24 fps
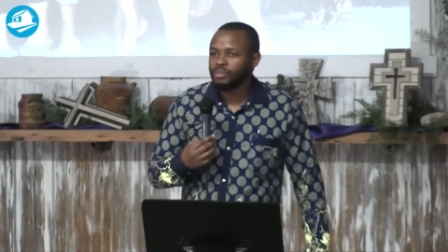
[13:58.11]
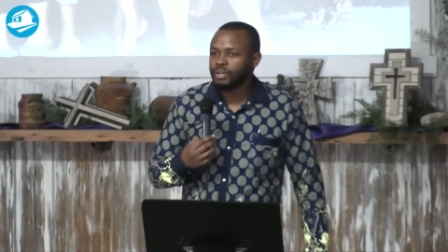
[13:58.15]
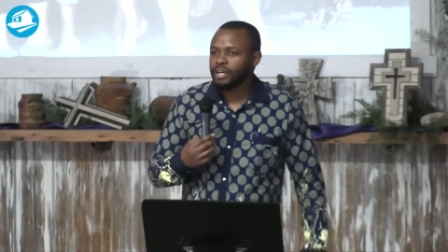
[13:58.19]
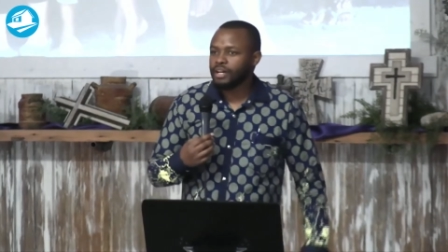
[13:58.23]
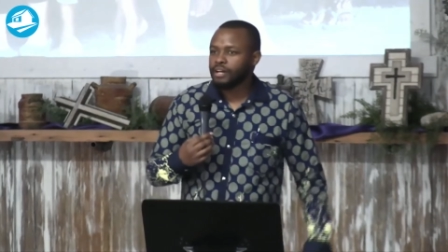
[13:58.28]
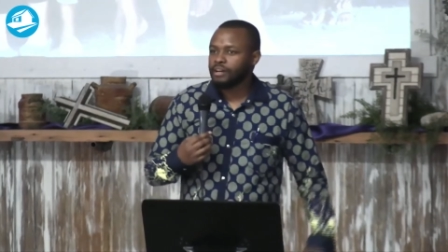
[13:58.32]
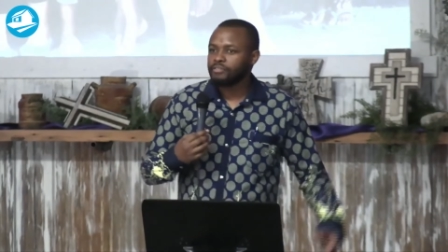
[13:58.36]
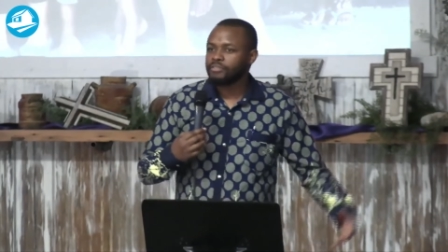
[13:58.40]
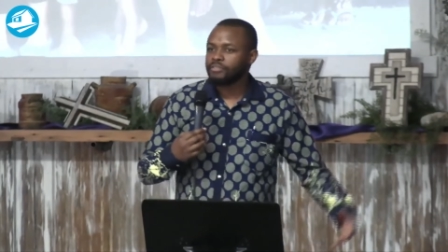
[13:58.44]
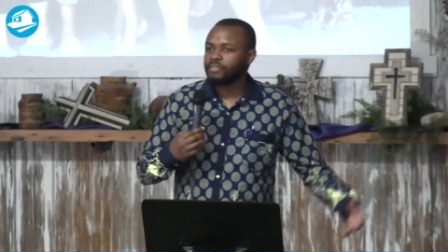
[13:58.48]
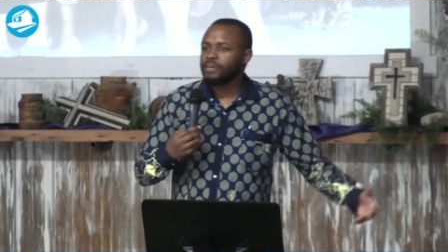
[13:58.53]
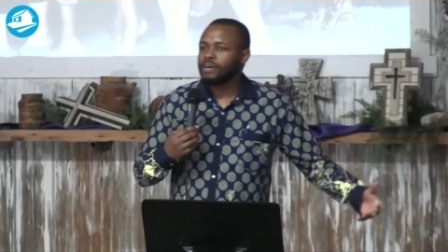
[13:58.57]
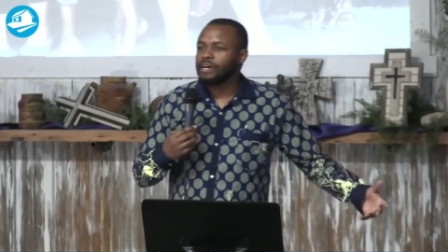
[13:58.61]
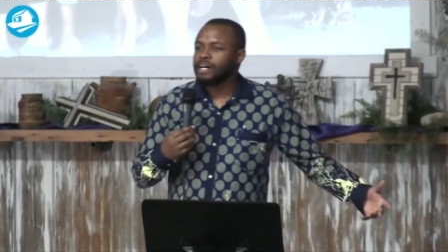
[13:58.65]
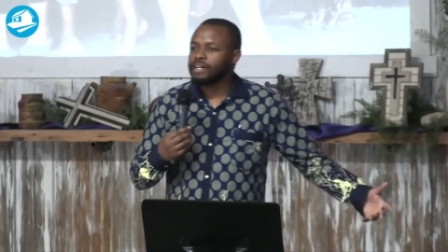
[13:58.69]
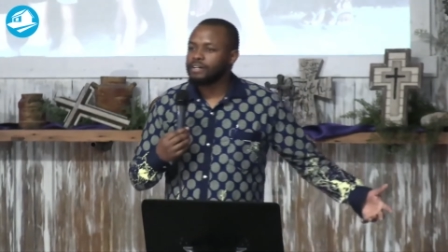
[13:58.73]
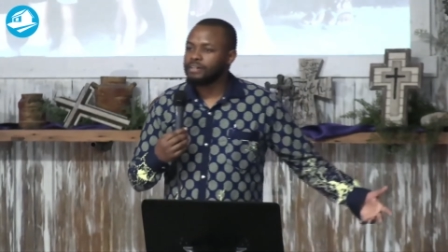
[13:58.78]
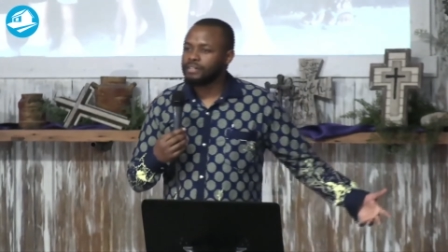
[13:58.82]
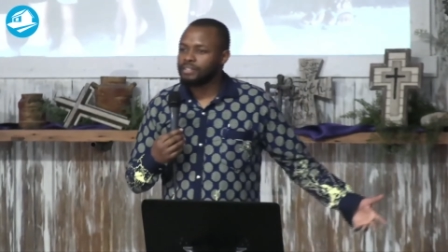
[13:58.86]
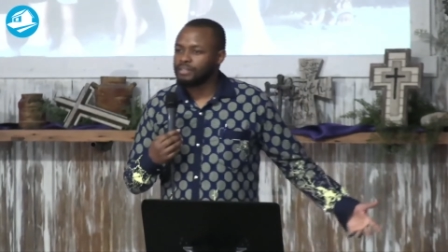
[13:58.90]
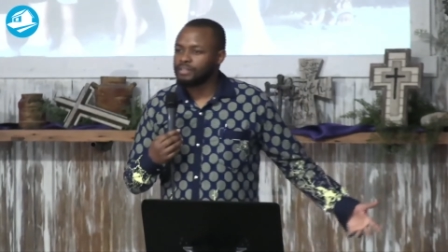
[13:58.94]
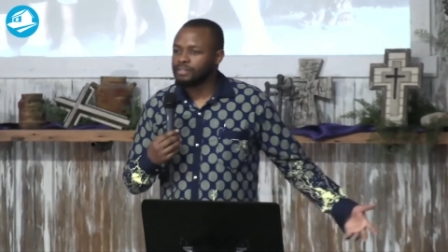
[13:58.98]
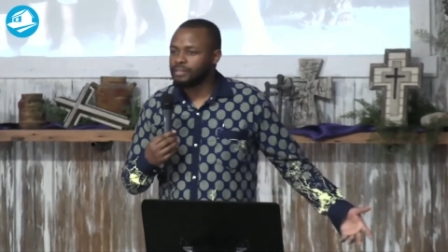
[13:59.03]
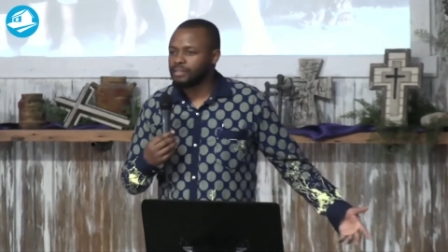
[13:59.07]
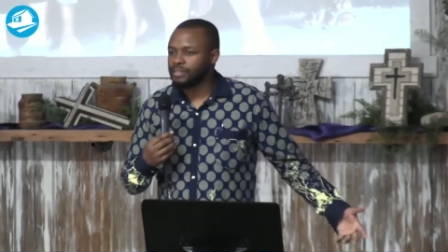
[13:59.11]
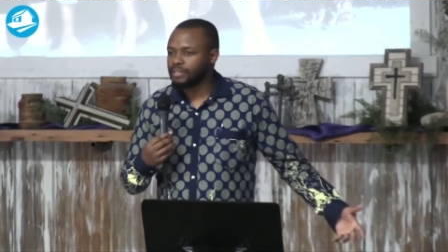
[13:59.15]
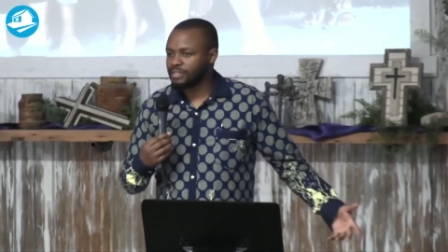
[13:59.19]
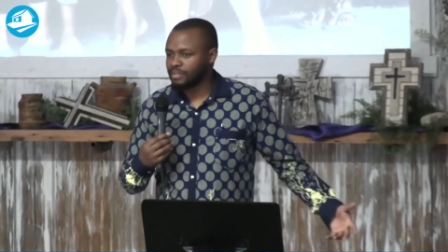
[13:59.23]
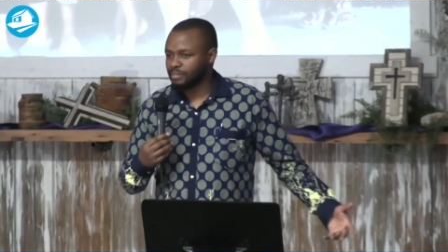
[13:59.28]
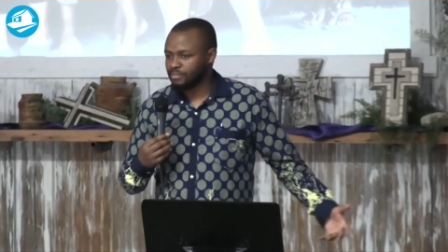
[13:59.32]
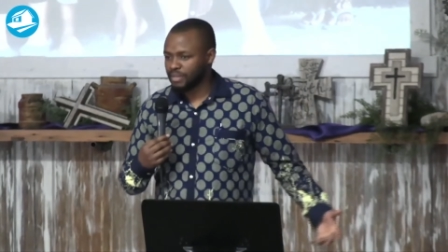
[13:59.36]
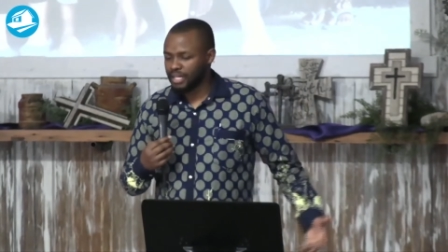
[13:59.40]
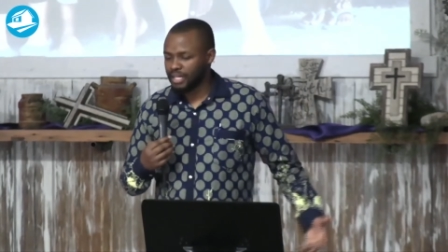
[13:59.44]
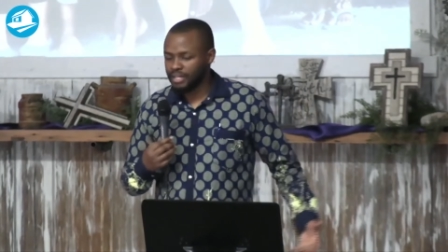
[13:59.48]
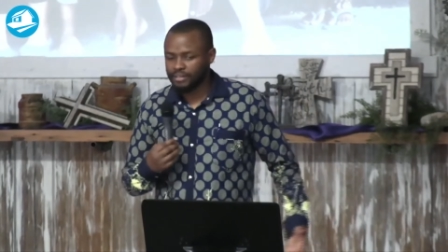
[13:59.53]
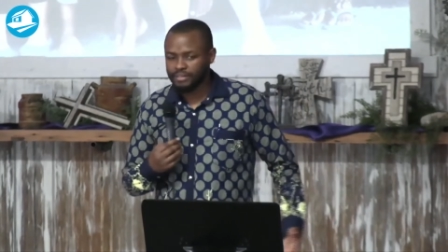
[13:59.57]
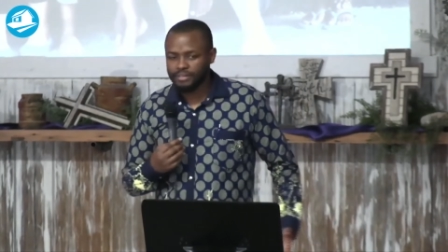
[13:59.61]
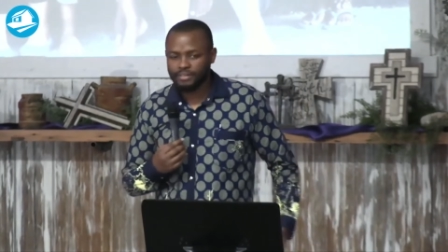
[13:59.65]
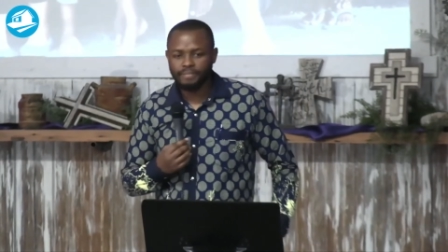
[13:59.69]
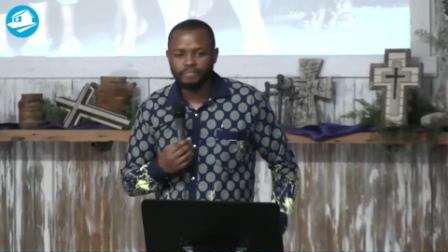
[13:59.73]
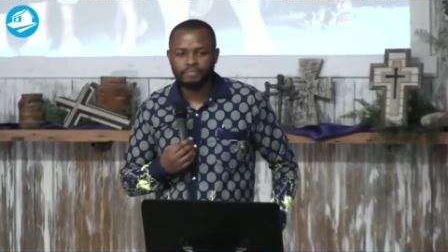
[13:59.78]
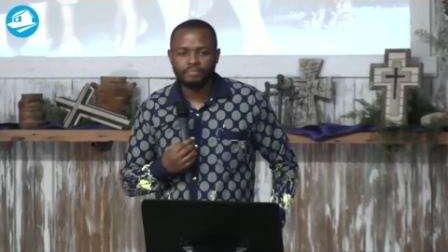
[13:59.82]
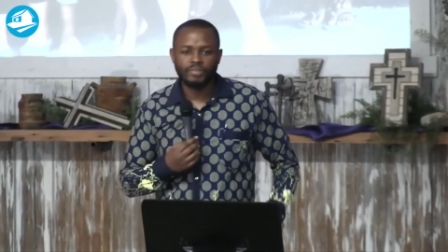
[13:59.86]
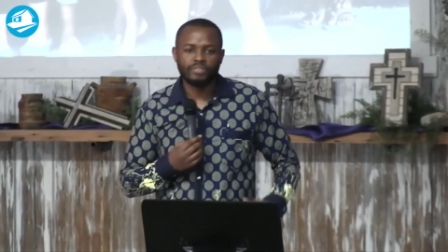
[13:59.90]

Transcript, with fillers: like $400 a month.